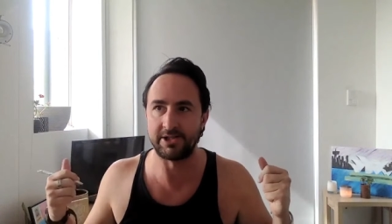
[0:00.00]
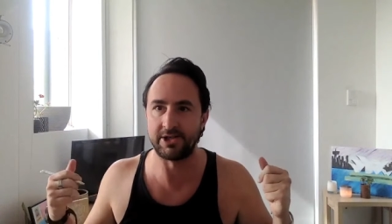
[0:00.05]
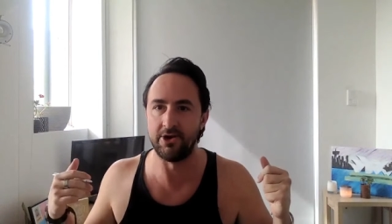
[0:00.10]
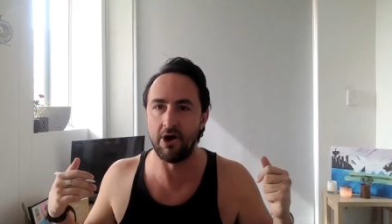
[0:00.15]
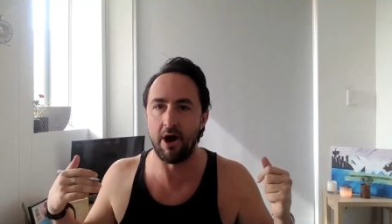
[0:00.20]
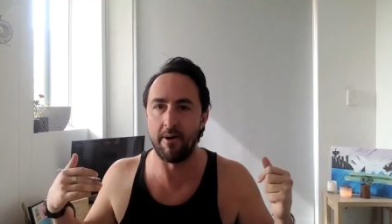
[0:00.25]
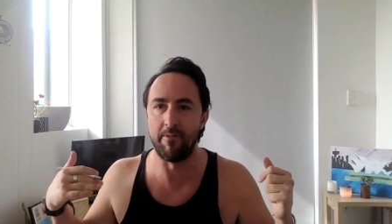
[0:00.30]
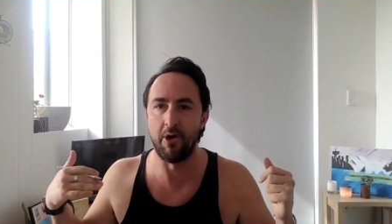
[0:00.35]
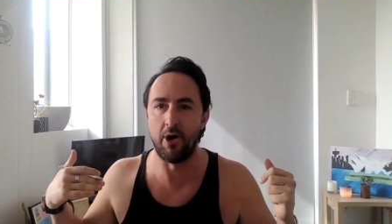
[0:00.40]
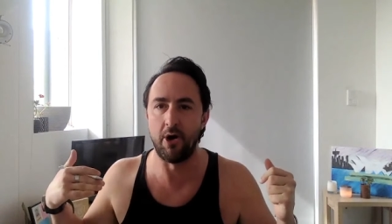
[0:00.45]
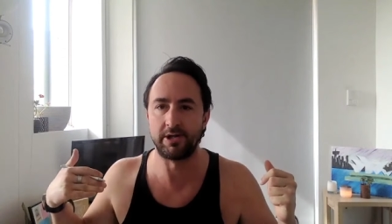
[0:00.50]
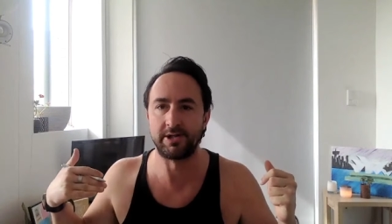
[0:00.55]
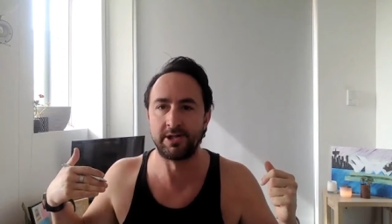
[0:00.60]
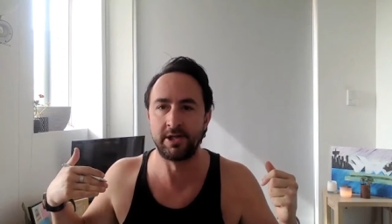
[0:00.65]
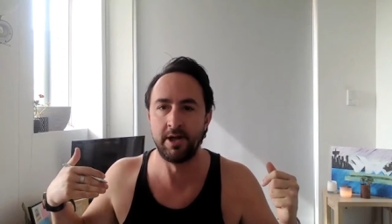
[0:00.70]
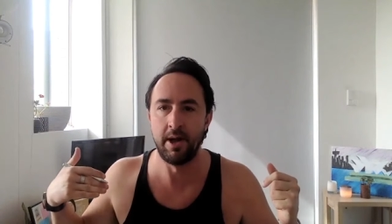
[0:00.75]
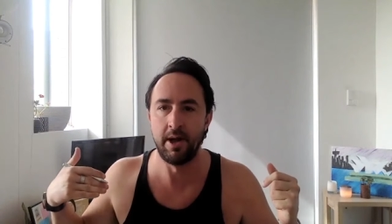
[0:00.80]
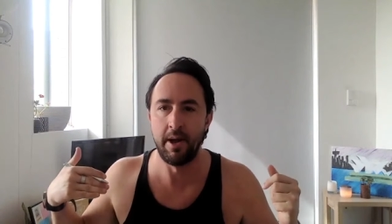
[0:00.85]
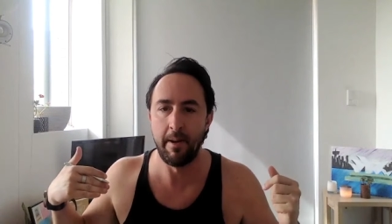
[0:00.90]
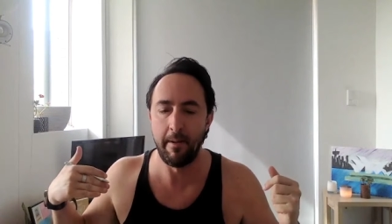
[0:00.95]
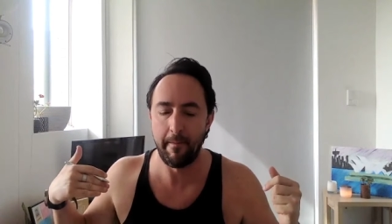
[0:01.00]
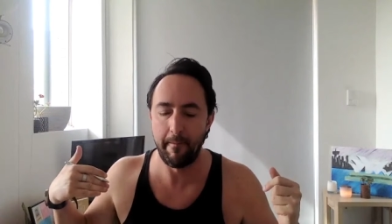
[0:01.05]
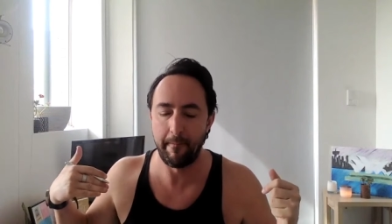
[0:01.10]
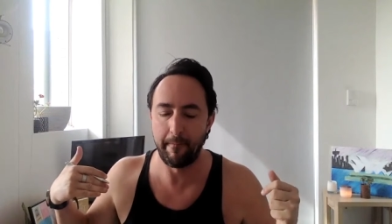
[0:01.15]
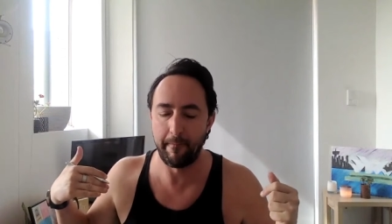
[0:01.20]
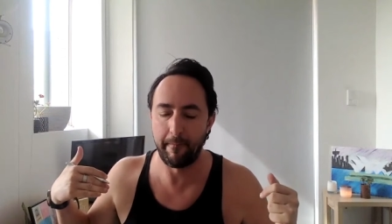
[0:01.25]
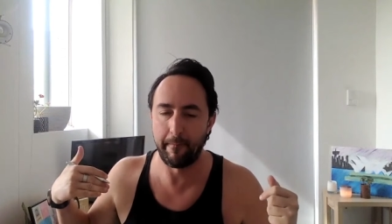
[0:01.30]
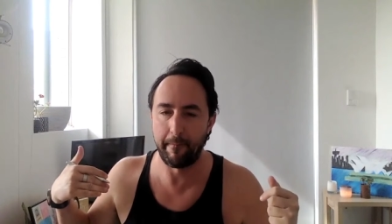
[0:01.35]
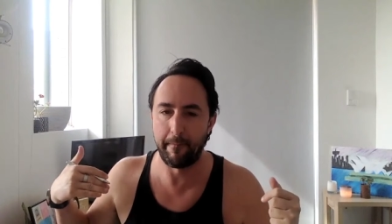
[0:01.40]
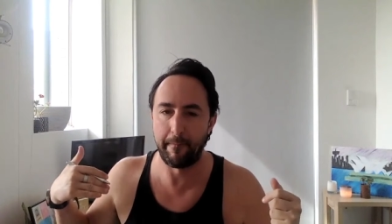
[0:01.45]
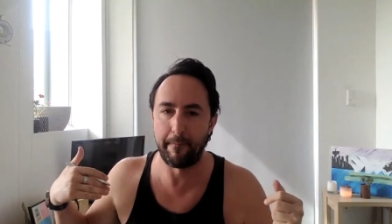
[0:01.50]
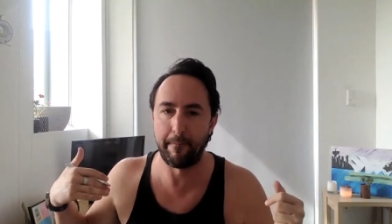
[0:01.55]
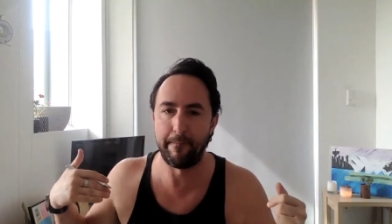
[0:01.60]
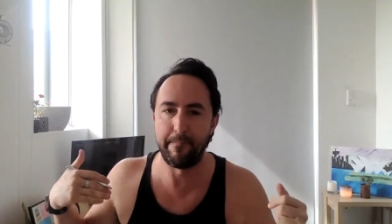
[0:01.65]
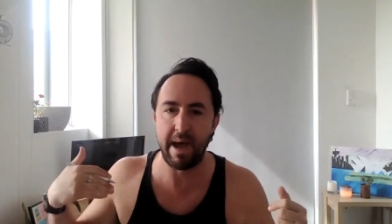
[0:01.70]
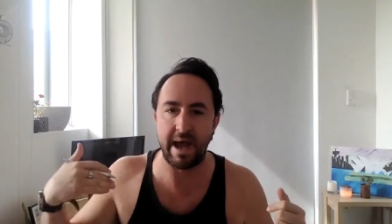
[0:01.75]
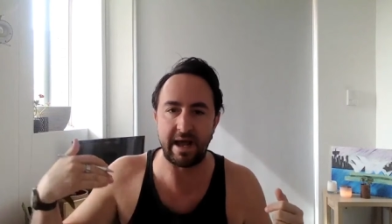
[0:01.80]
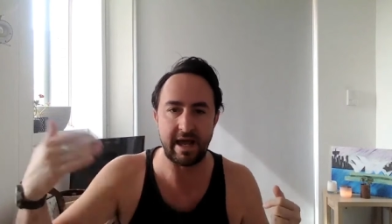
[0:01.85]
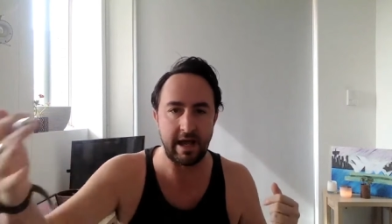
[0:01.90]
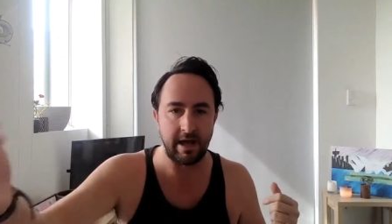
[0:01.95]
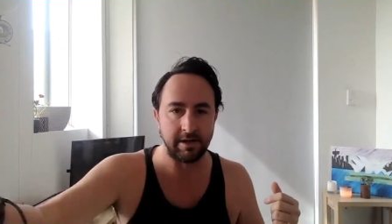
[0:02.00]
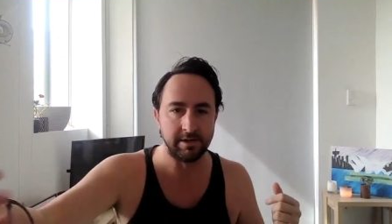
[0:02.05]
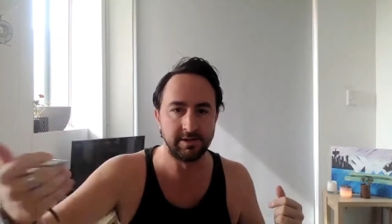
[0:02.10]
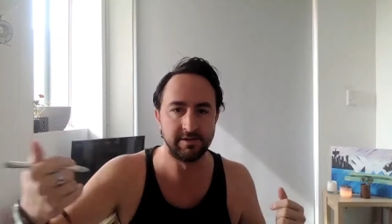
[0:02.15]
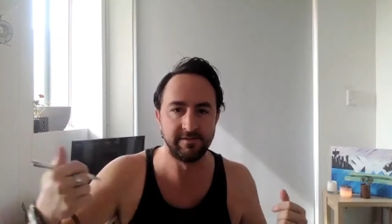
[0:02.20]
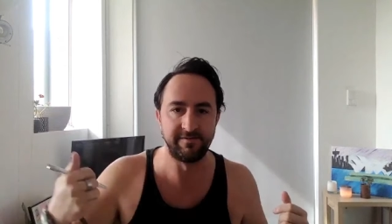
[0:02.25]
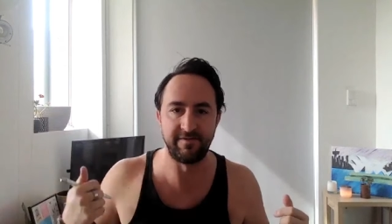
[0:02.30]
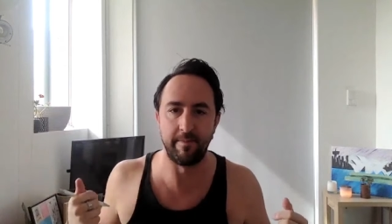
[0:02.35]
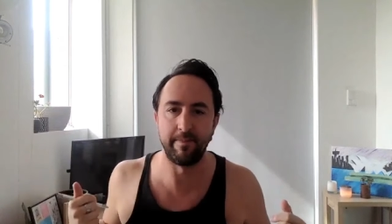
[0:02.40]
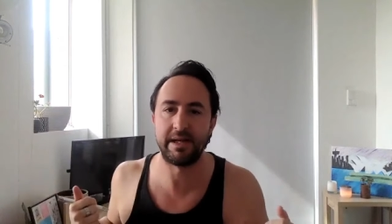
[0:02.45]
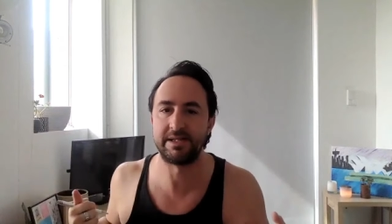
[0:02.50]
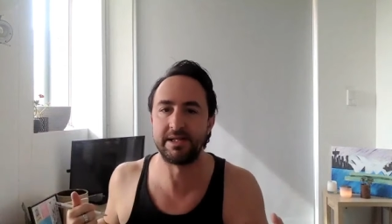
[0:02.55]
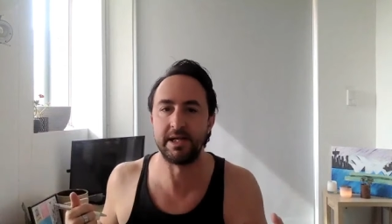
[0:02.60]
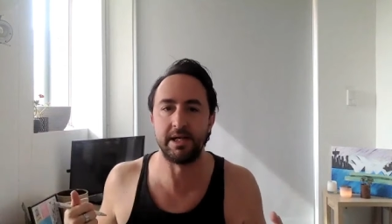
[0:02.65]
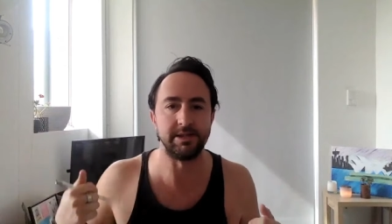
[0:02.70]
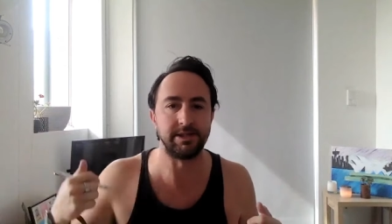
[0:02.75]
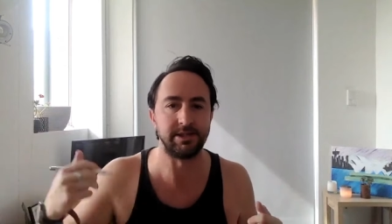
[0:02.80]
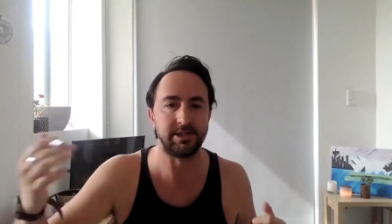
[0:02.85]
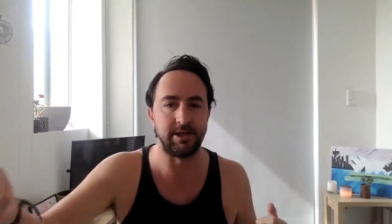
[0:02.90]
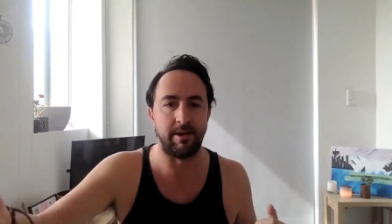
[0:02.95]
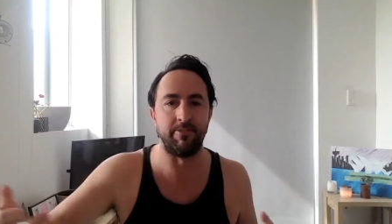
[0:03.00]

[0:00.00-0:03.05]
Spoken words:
not begging for business.